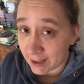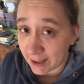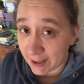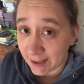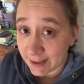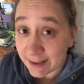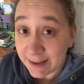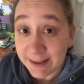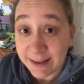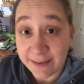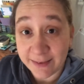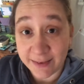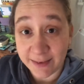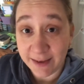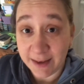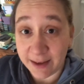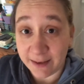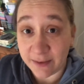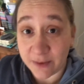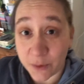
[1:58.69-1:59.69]
And I did
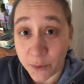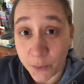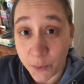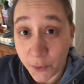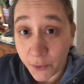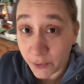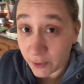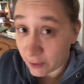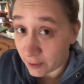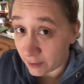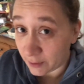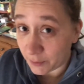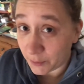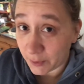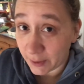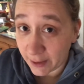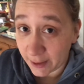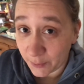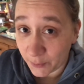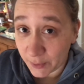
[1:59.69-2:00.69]
see a squirrel
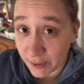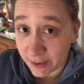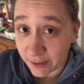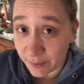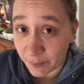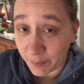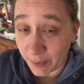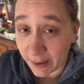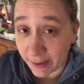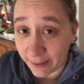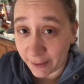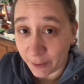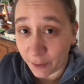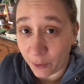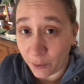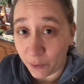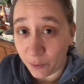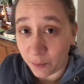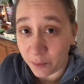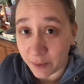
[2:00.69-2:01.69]
when I went back
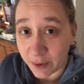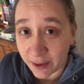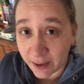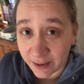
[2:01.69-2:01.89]
home.